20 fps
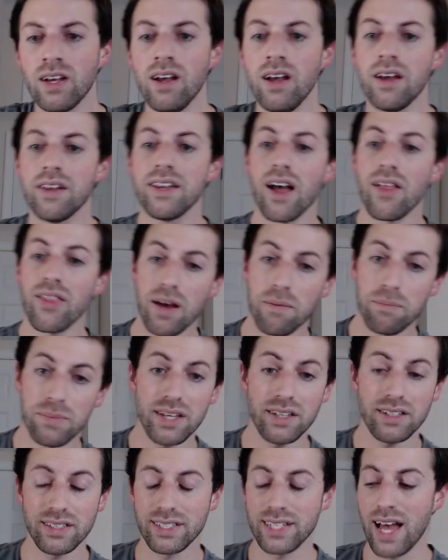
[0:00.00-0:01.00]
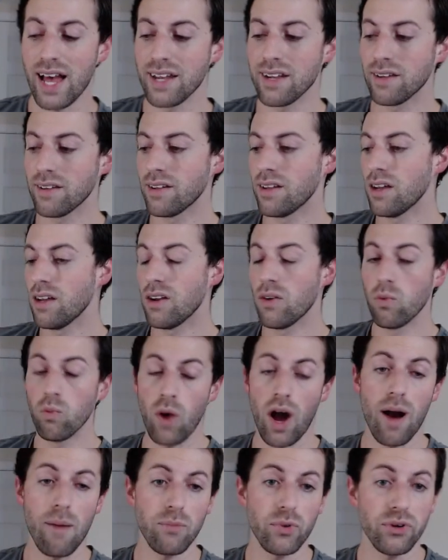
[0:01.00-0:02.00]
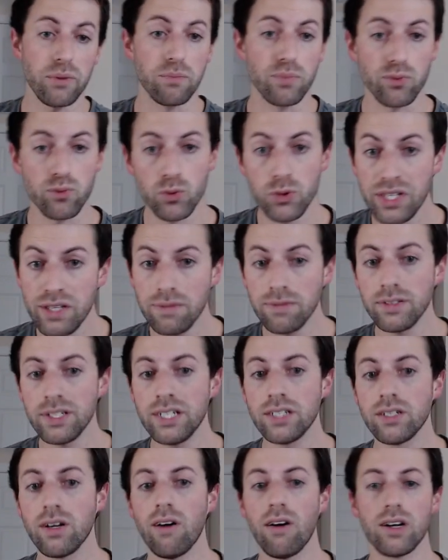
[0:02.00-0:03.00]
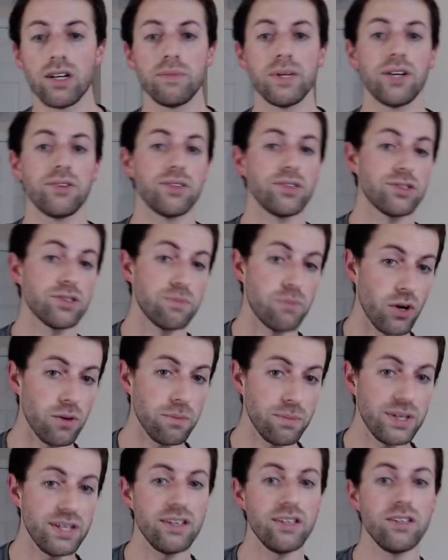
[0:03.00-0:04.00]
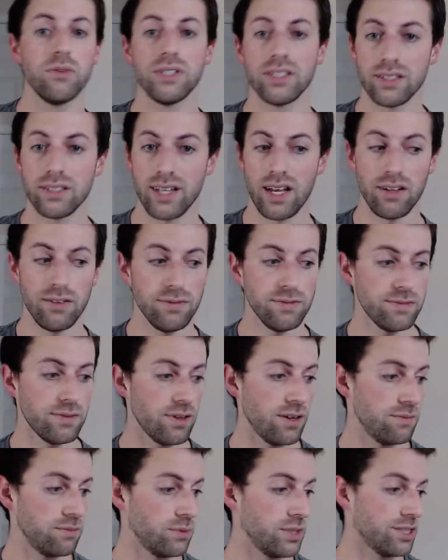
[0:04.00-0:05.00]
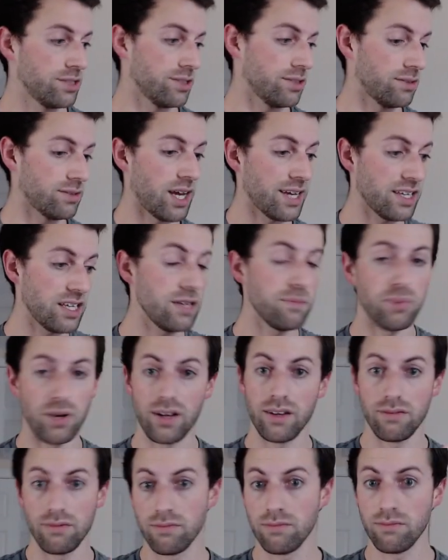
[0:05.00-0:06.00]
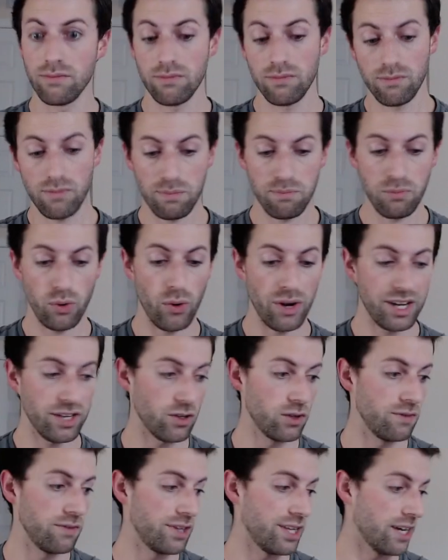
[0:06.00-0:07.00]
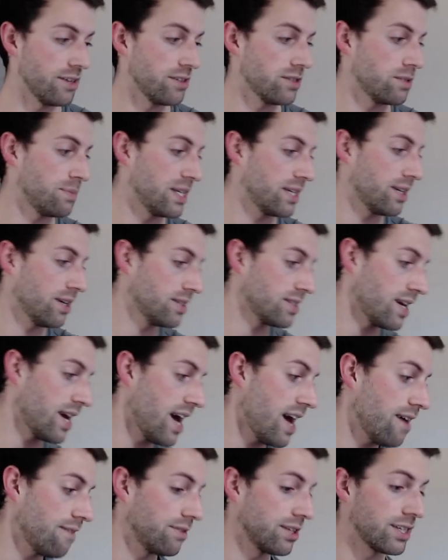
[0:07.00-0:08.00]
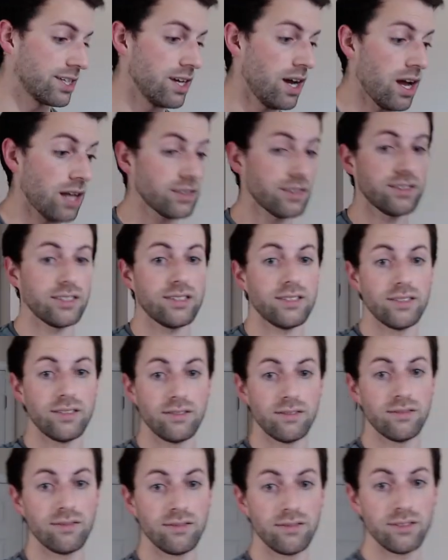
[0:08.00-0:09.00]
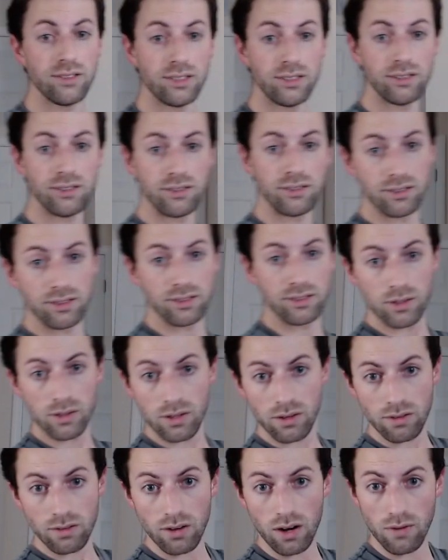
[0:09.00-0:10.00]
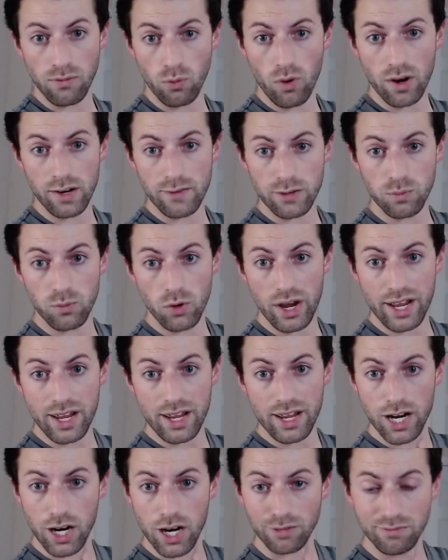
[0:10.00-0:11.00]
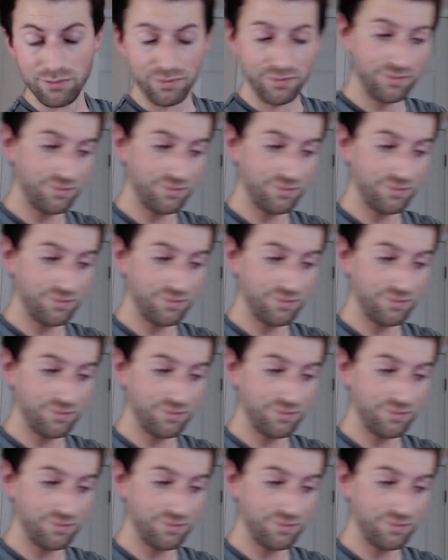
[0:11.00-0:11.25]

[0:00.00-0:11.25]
Now, that being said, I'm going to briefly talk about the smart PDU itself, of which I keep on pointing over there. It's because I have the guts of one of them right here.